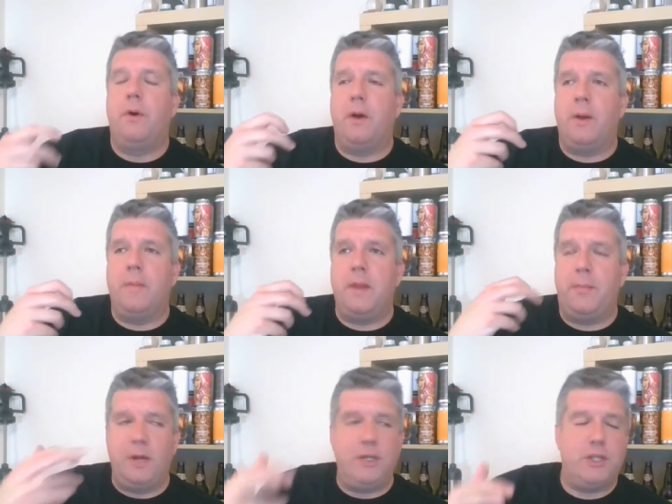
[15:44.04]
but
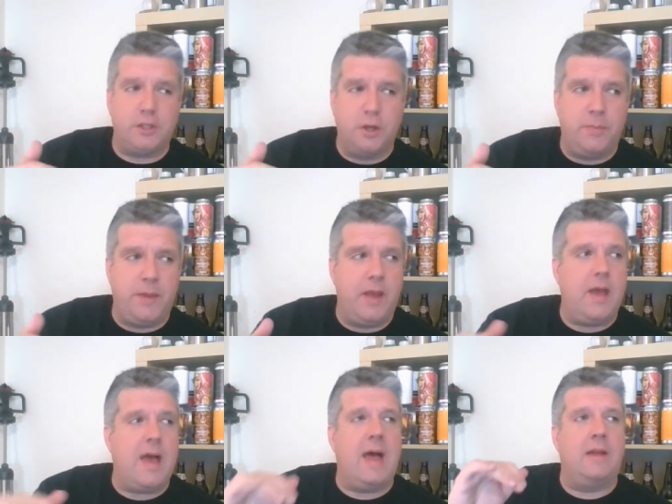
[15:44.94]
he appreciates good
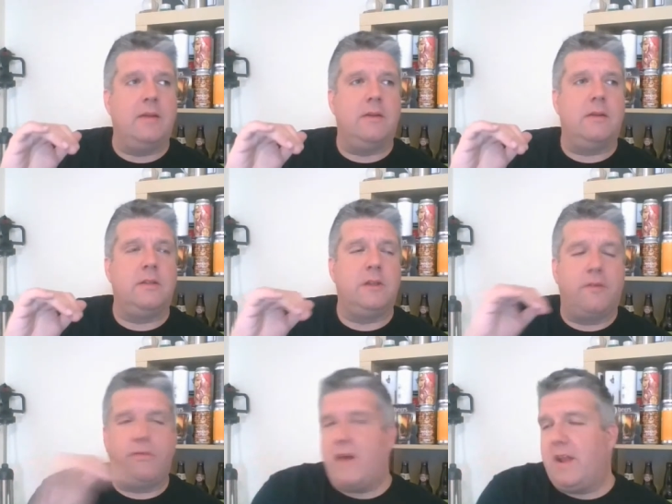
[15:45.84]
beer and he's
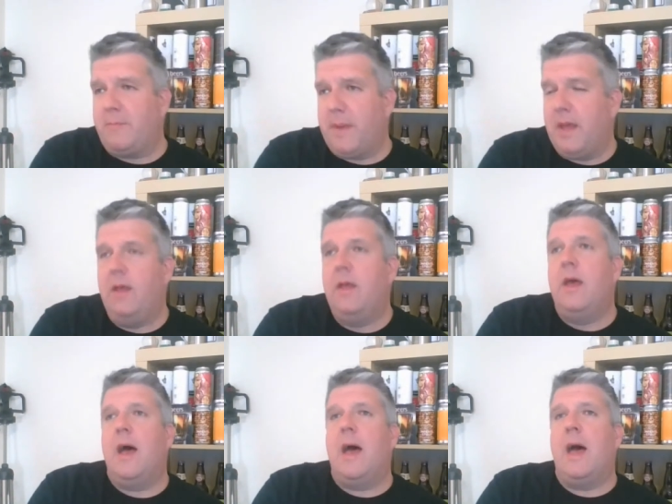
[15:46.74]
not afraid of beer.
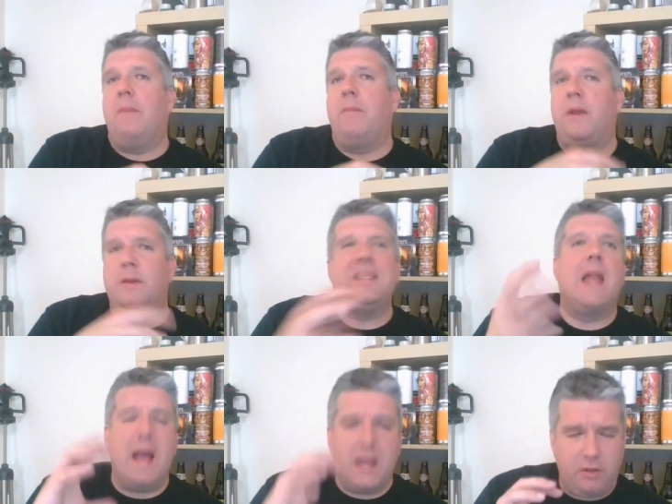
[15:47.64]
But he's
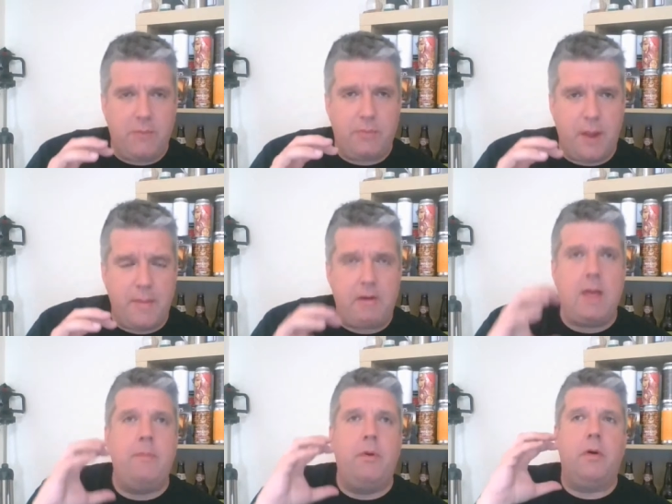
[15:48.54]
a lager drinker
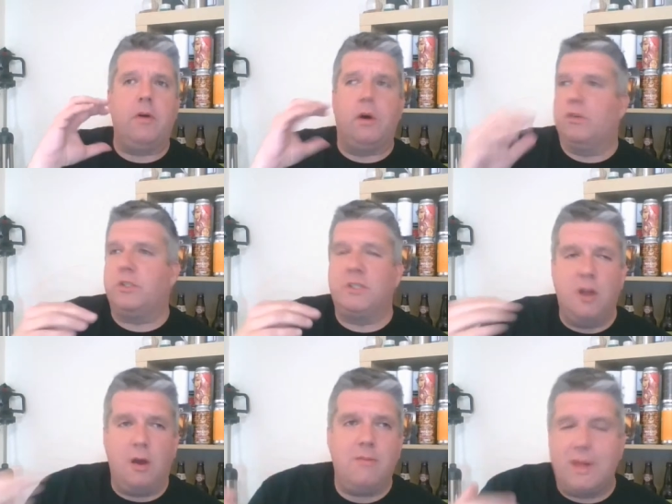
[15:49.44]
primarily, but Kolsch
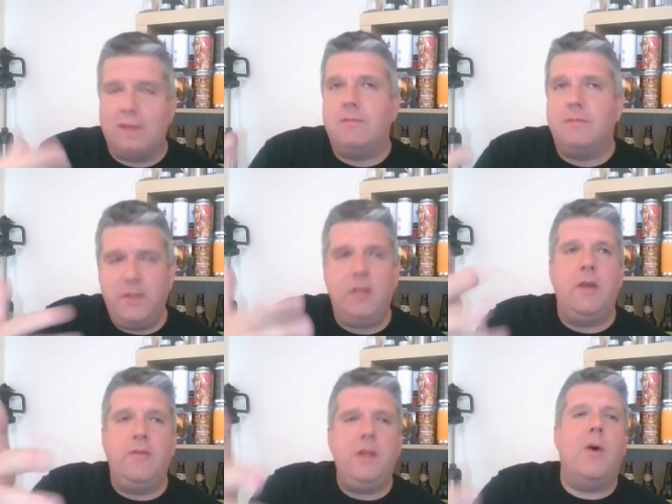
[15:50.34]
is not. Well,
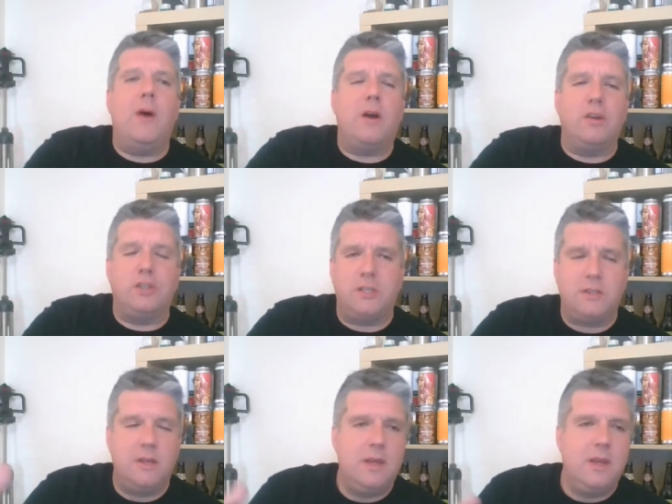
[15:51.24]
if you know what Kolsch
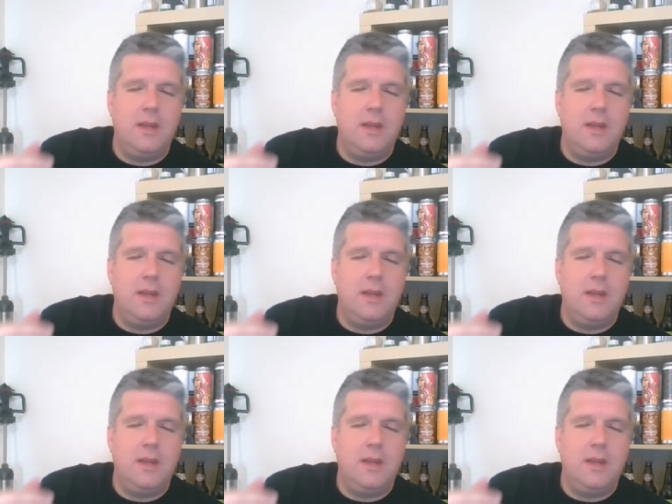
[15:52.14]
is,